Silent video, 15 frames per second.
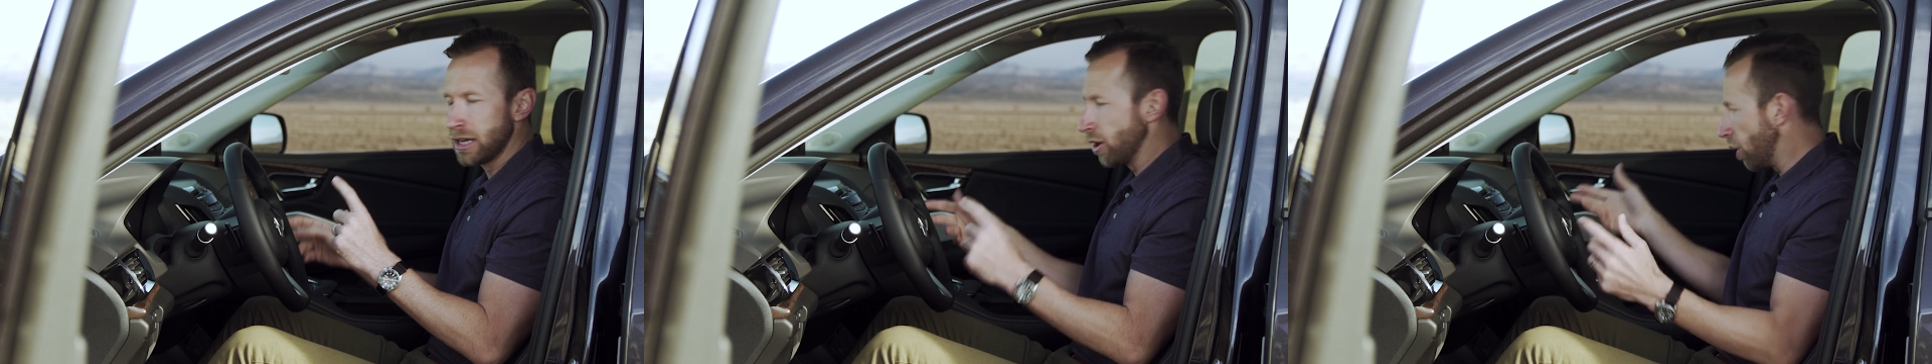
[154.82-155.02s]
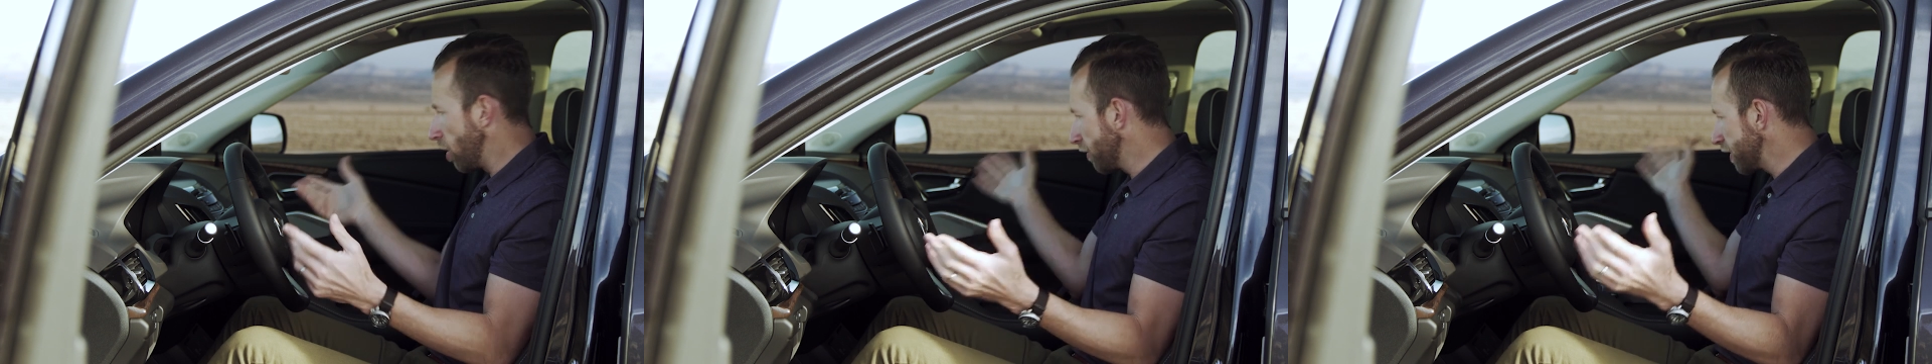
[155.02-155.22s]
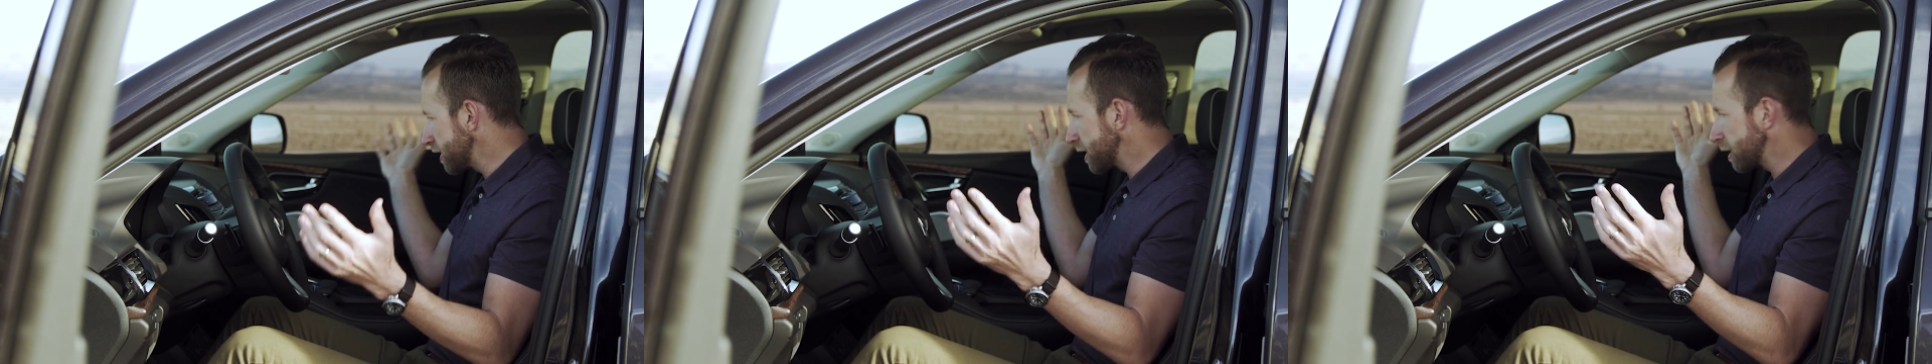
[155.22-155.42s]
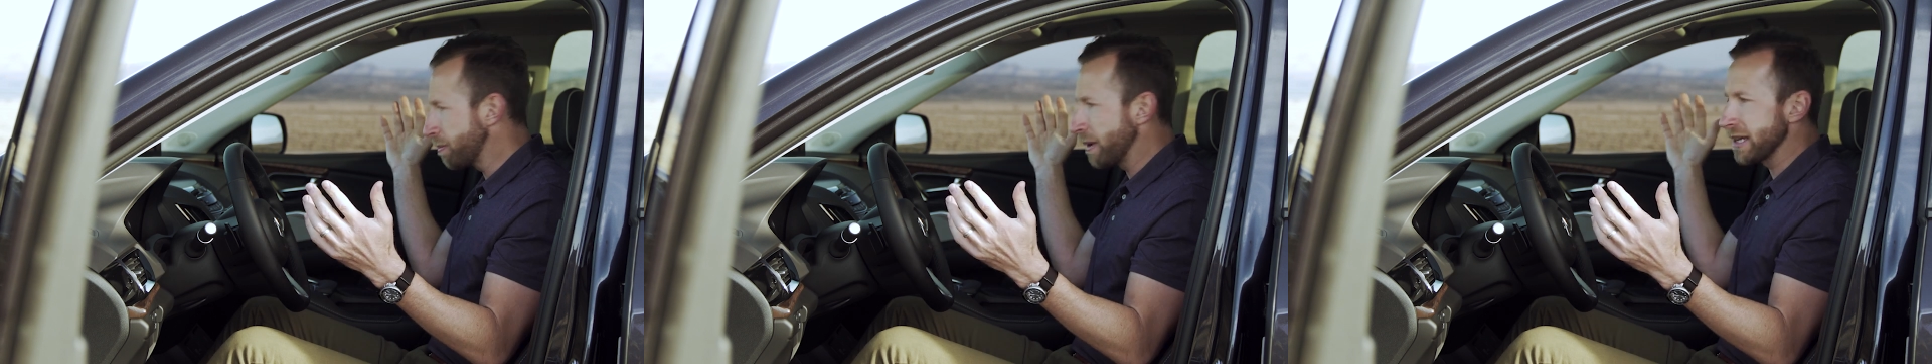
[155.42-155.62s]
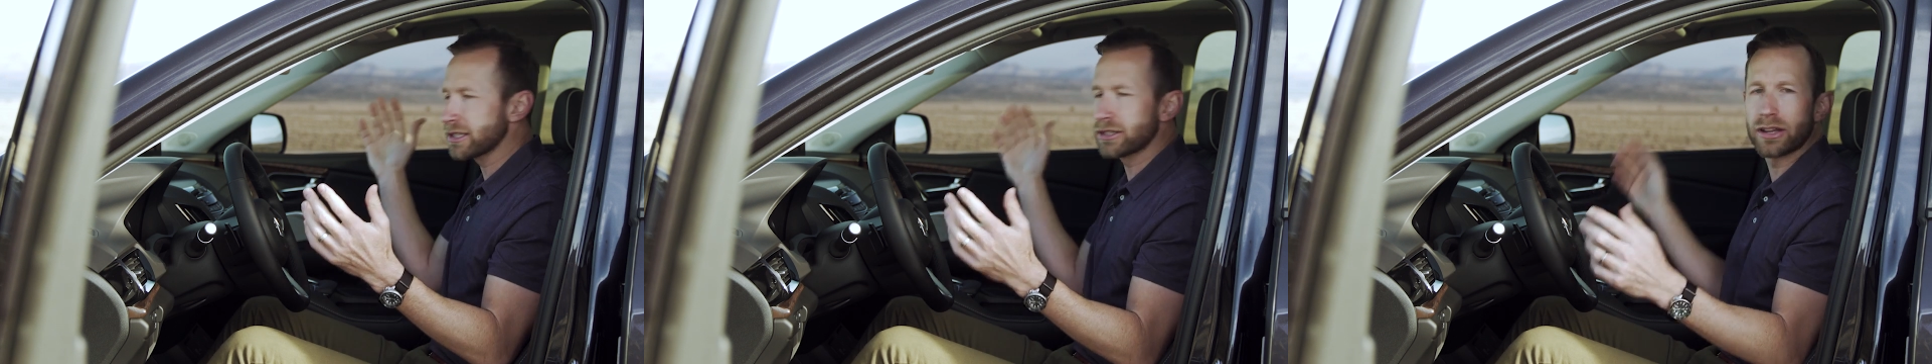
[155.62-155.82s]
All this is
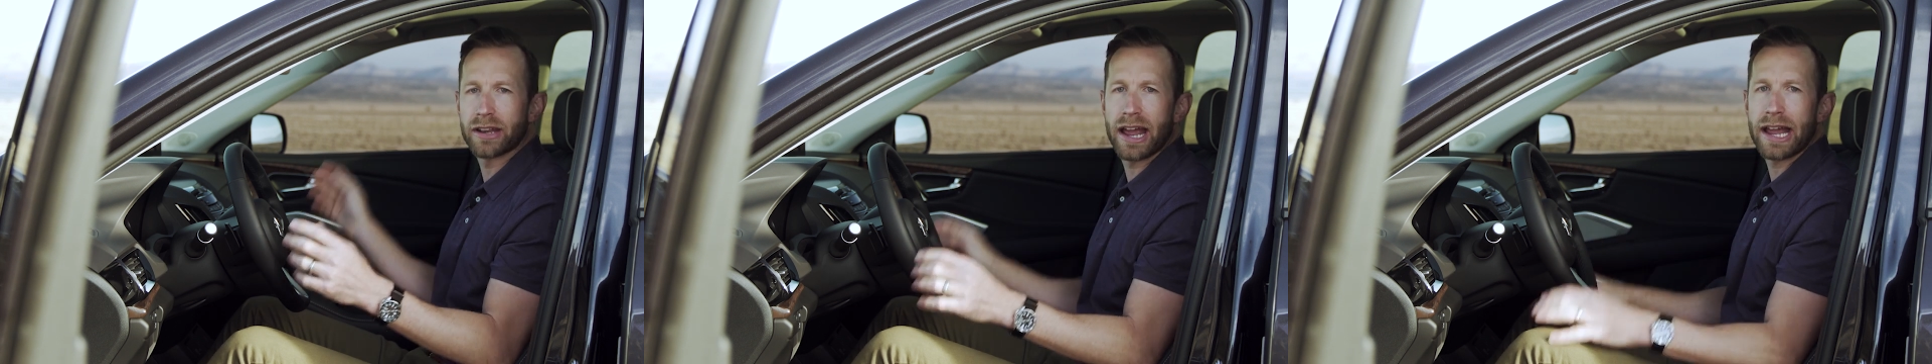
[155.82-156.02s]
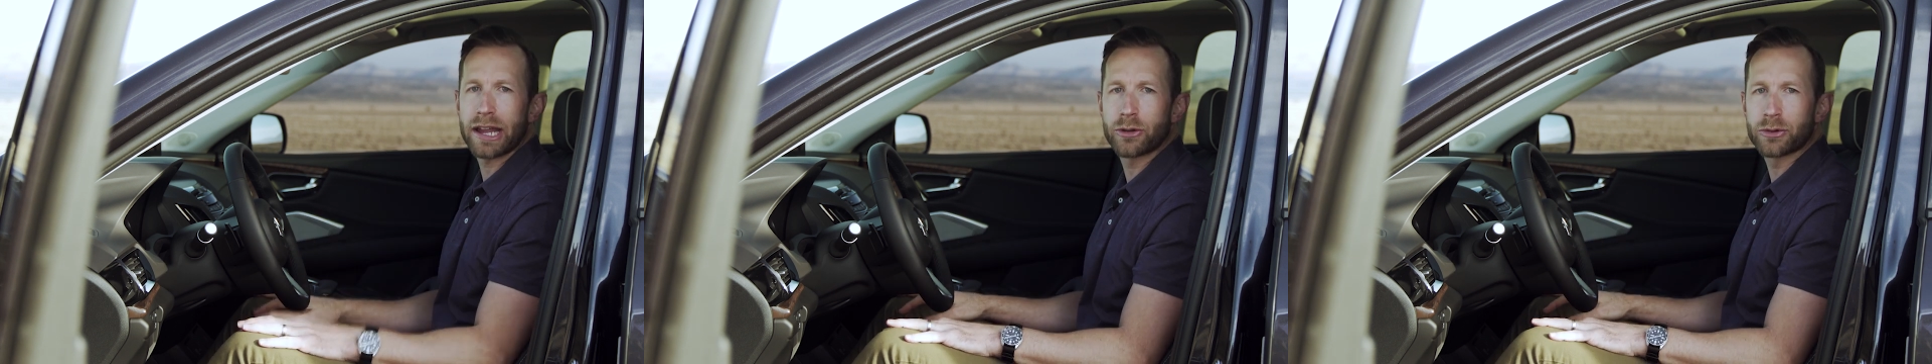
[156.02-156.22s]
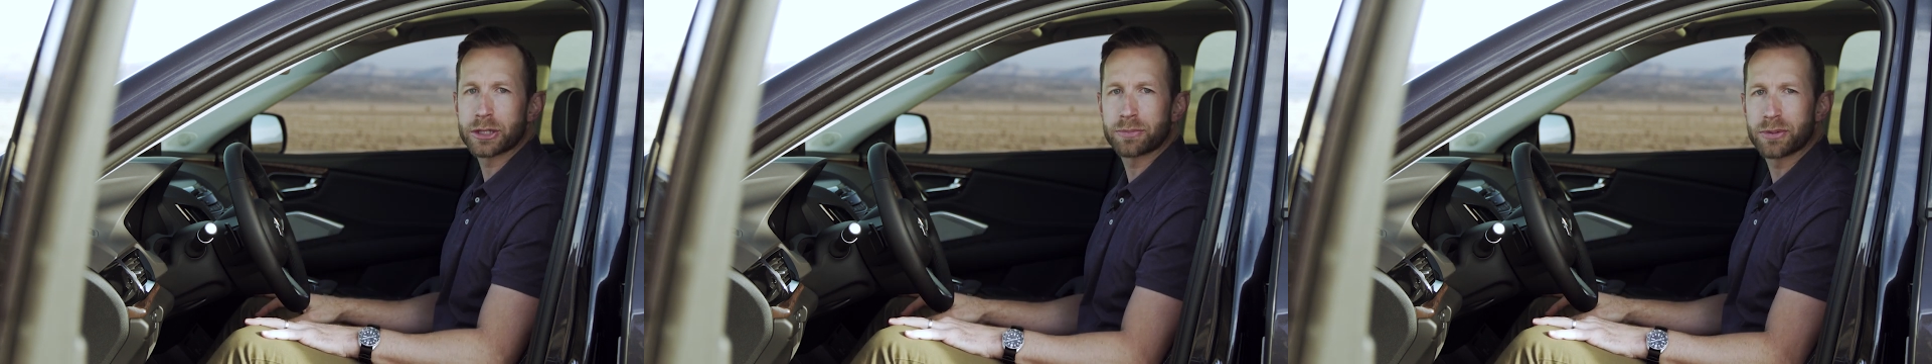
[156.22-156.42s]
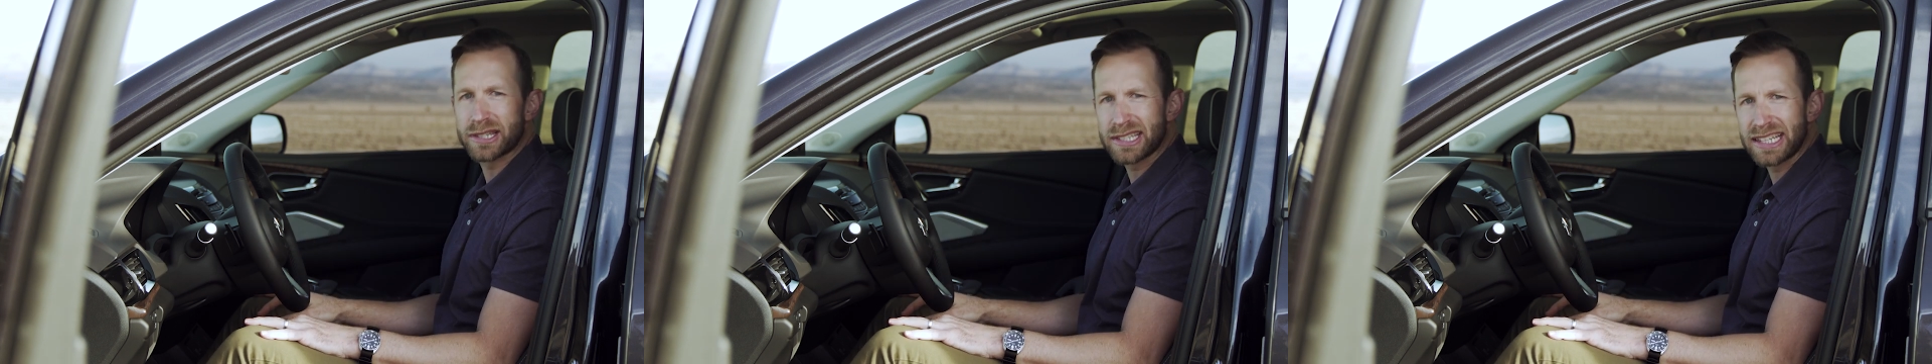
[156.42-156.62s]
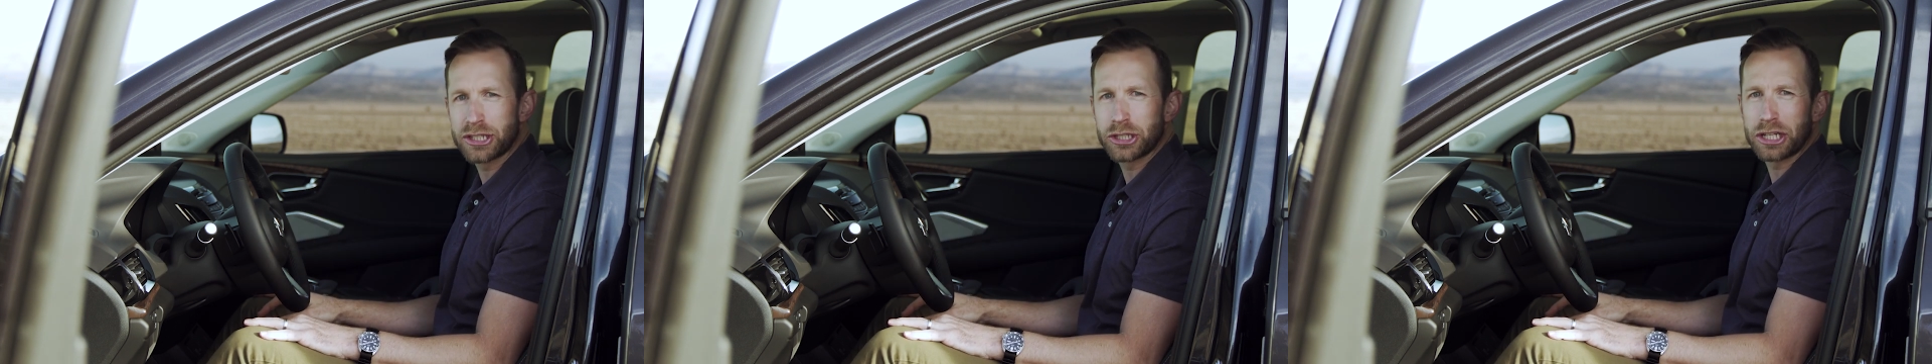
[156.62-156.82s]
based on Acura's
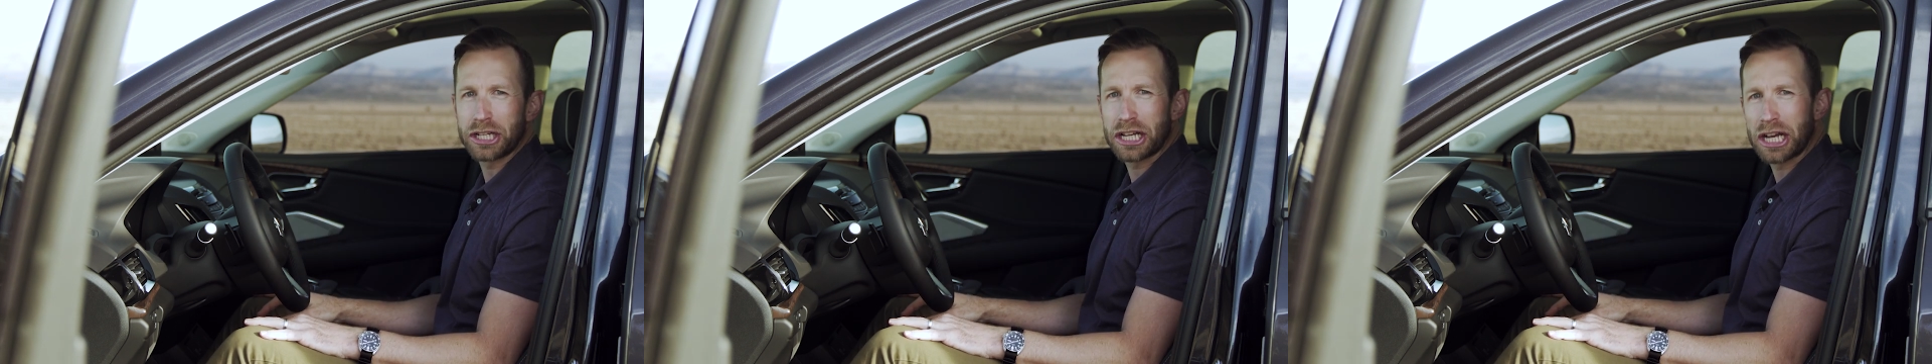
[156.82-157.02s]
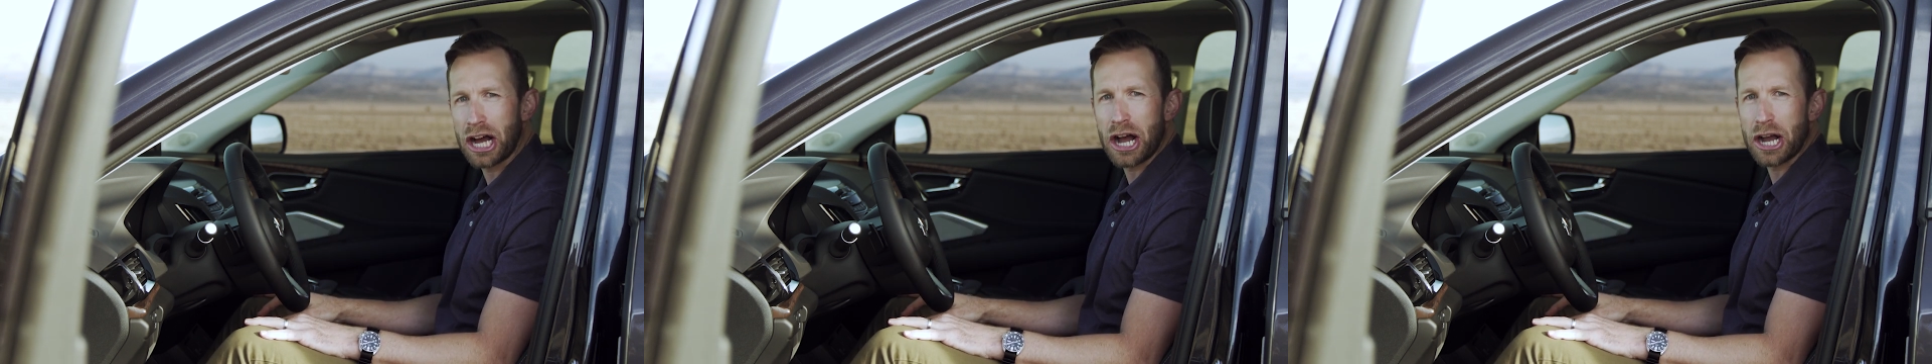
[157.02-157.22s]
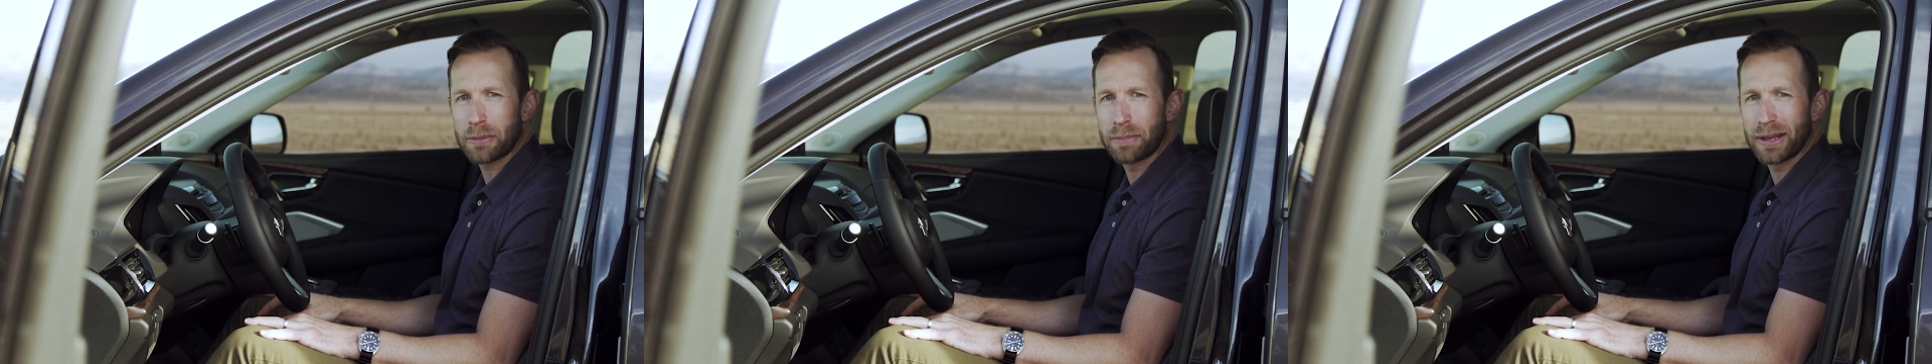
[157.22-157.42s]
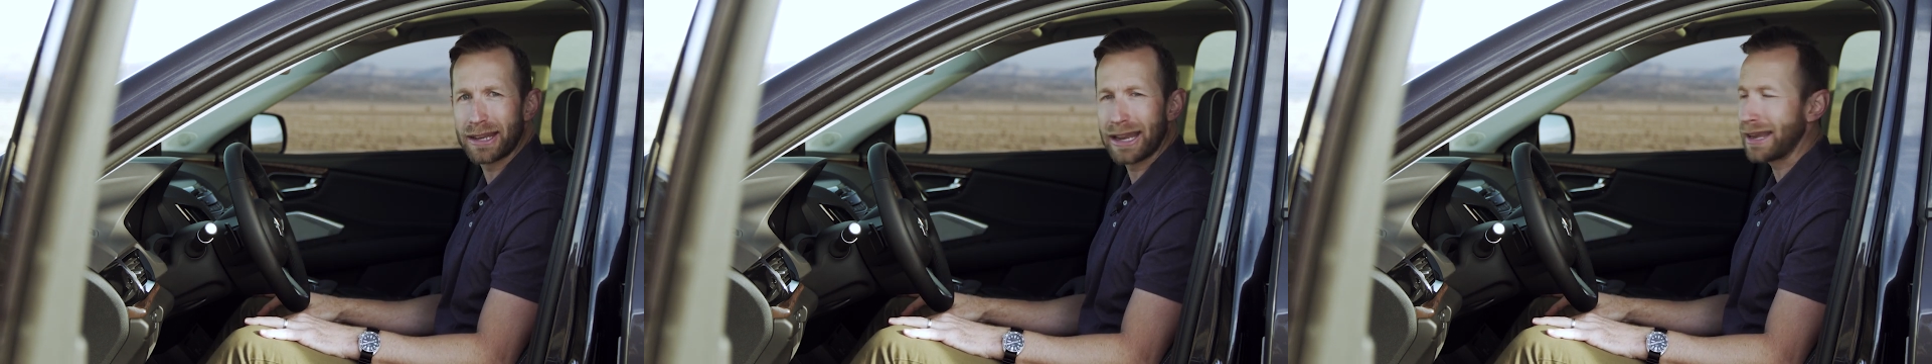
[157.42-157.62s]
precision cockpit,